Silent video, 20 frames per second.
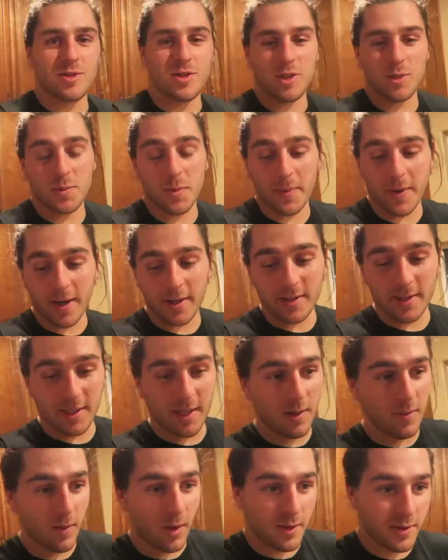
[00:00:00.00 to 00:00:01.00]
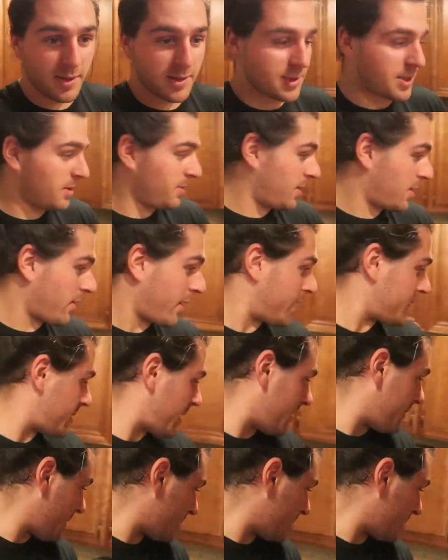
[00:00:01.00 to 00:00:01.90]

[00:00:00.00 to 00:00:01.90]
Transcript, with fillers: So she's preparing the quinoa. This is gonna be crazy.